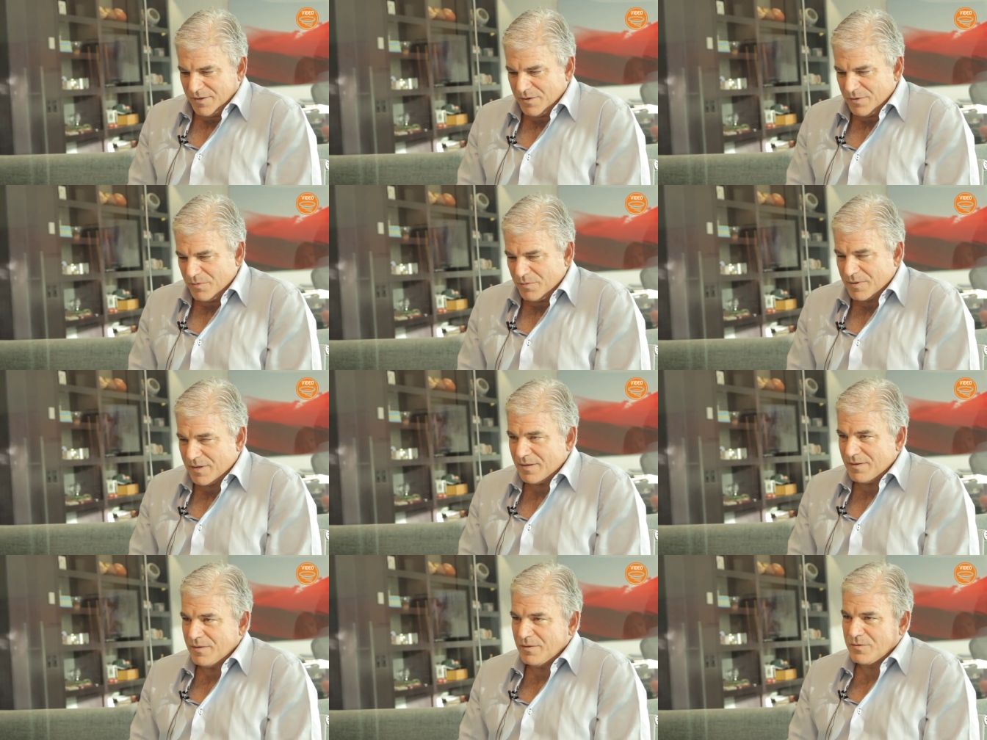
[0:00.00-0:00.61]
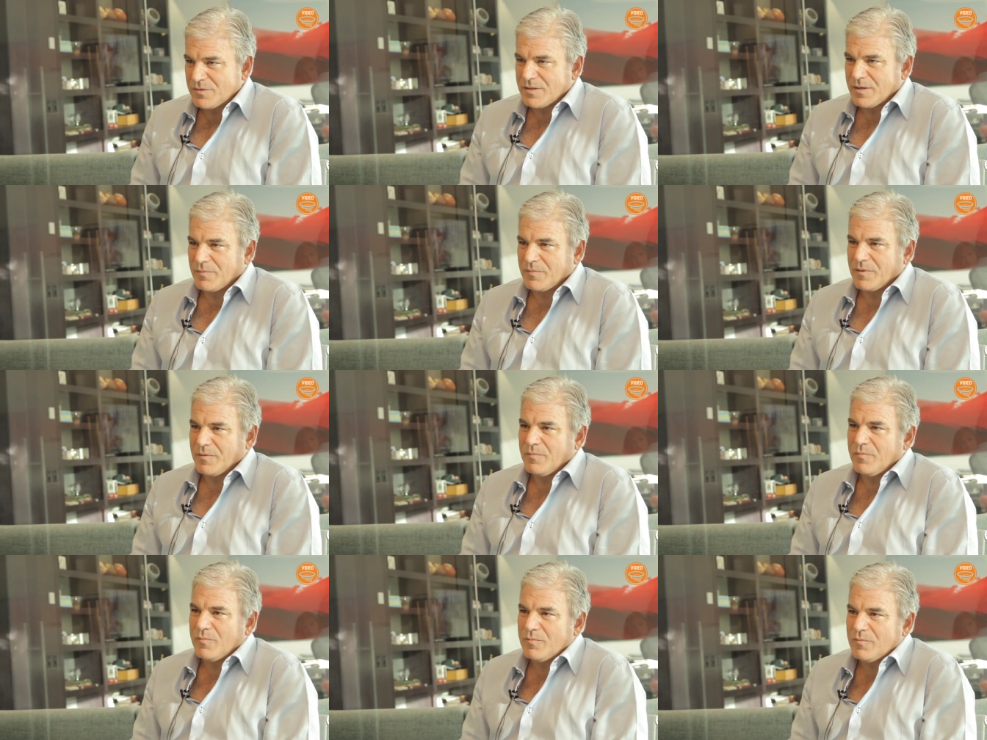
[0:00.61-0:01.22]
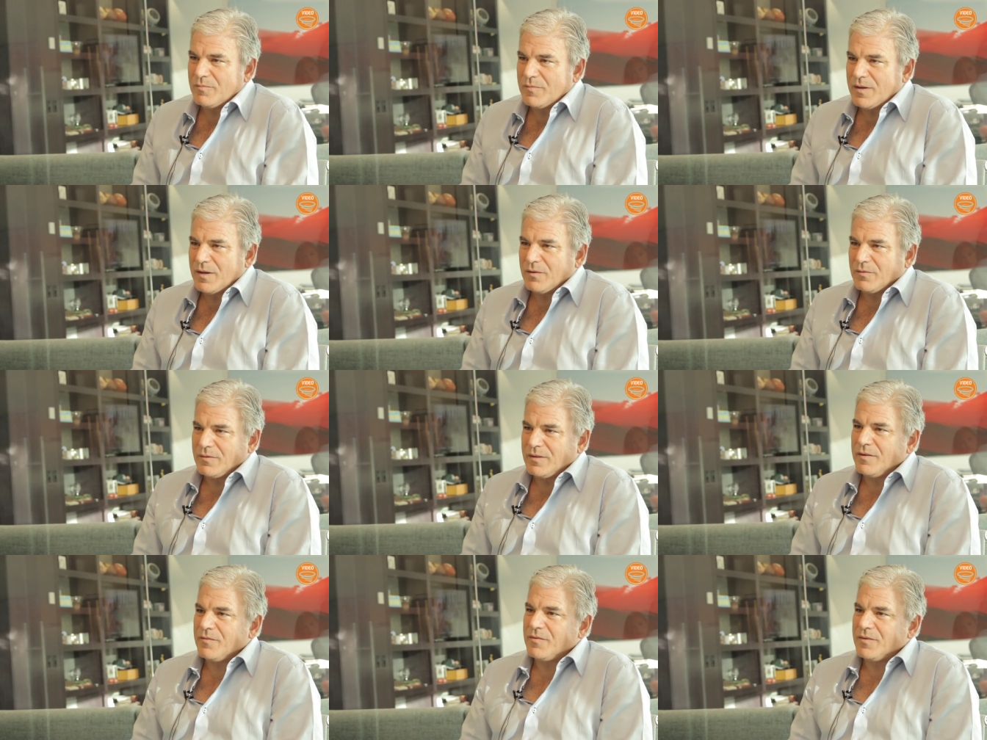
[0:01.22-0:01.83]
you can do something you
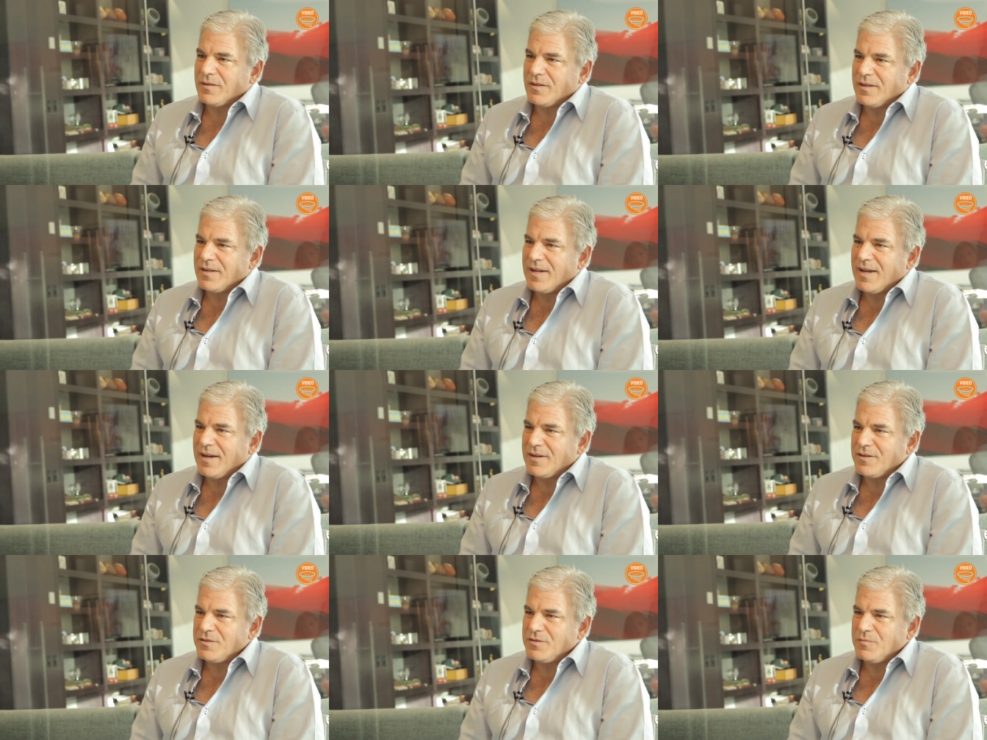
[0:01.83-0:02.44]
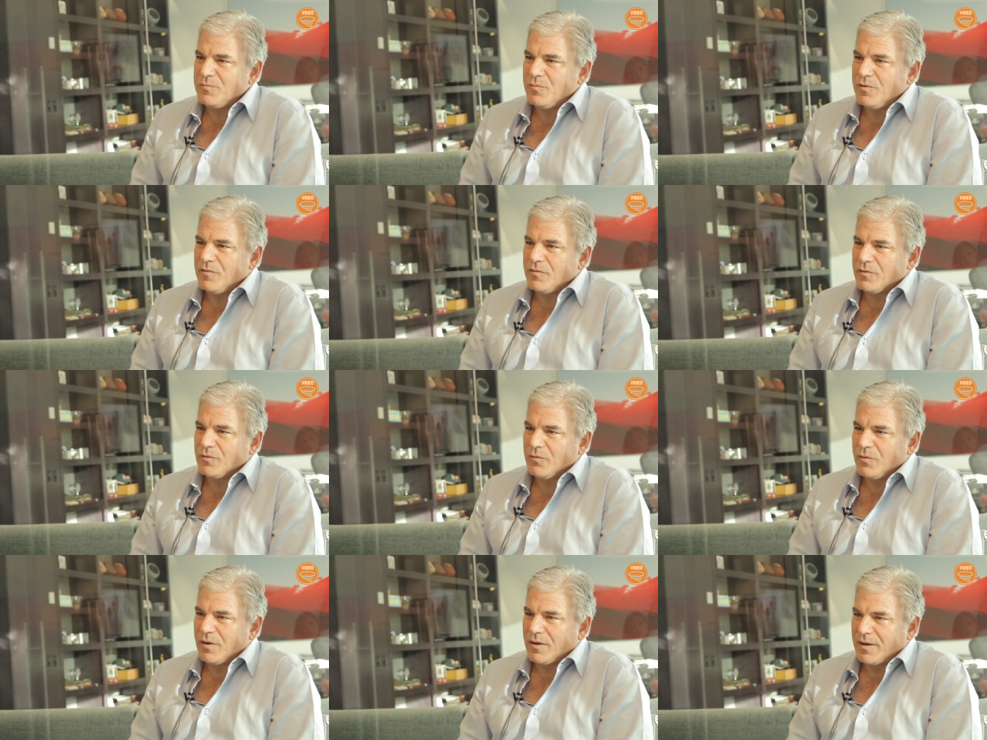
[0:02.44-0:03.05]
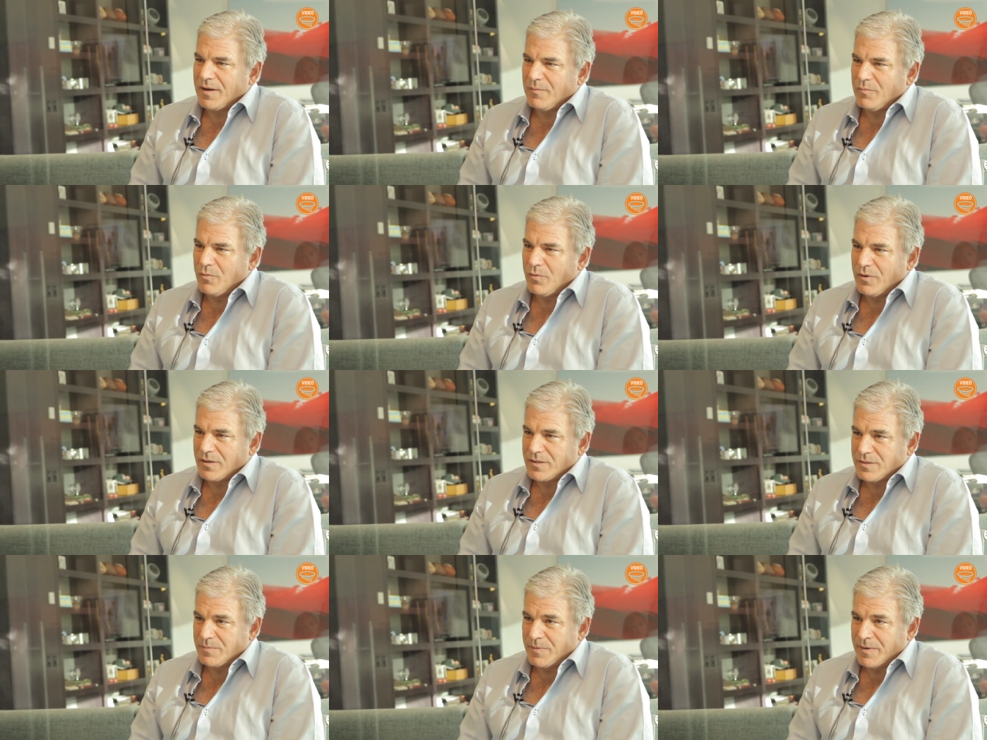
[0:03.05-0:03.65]
know different than that as you move along, get
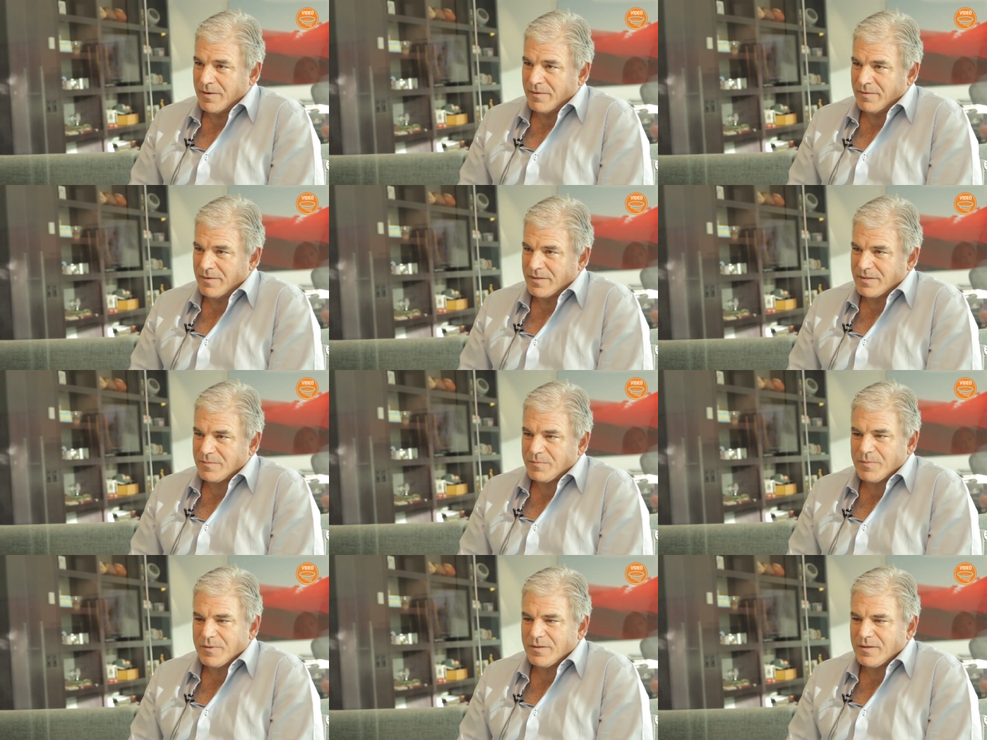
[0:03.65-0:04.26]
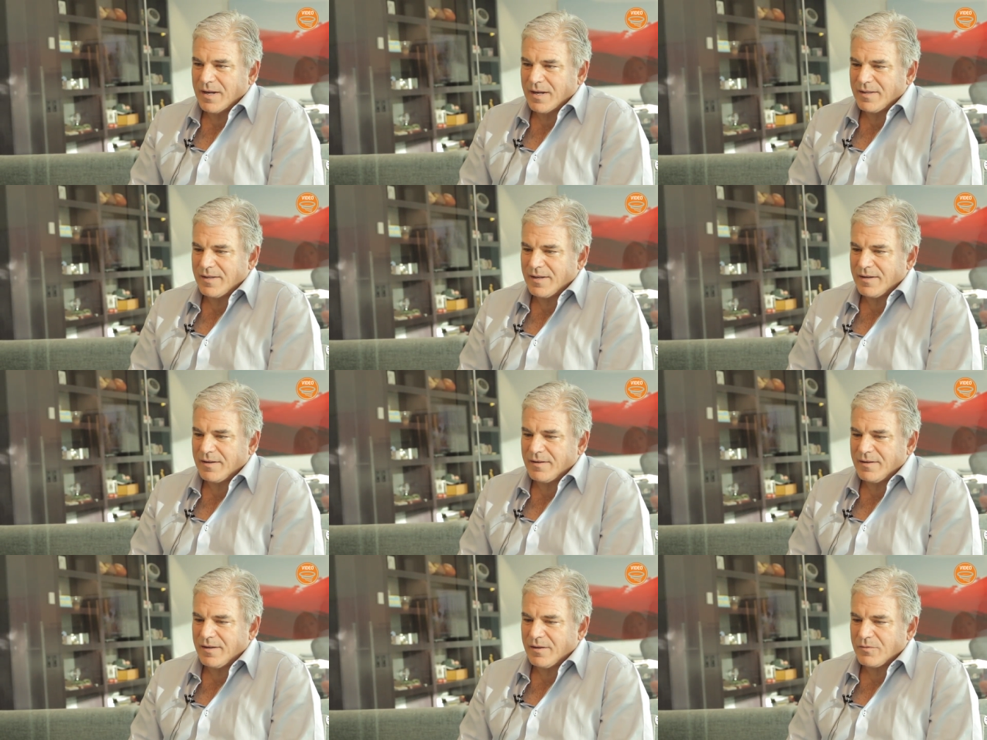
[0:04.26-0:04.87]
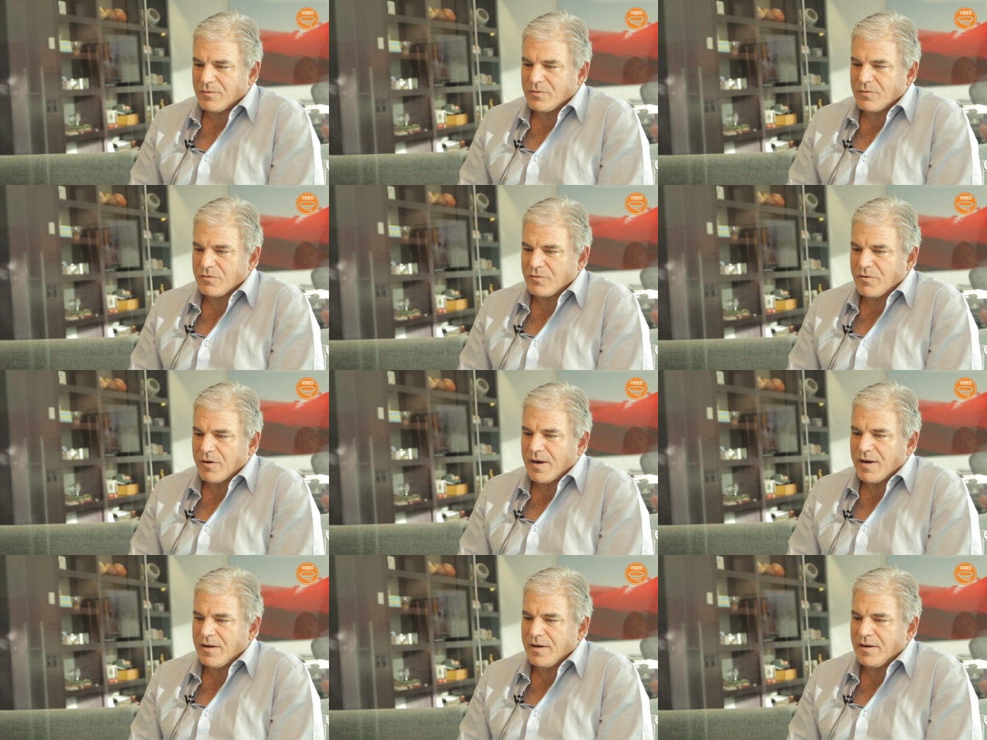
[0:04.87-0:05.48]
more experience. But I think you know
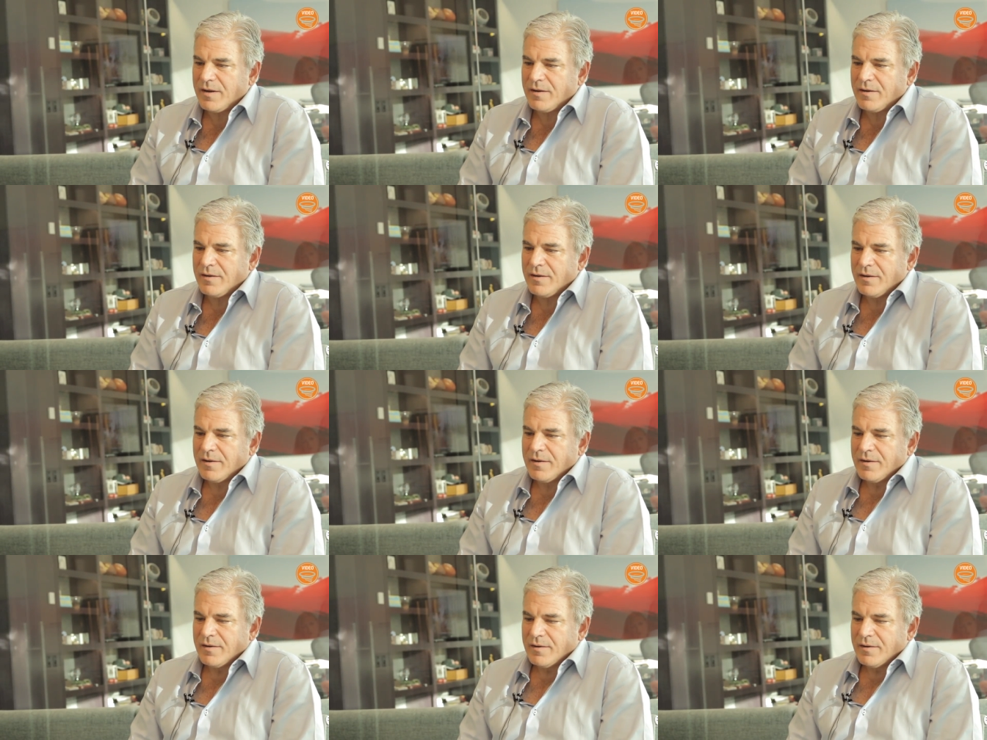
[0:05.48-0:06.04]
training,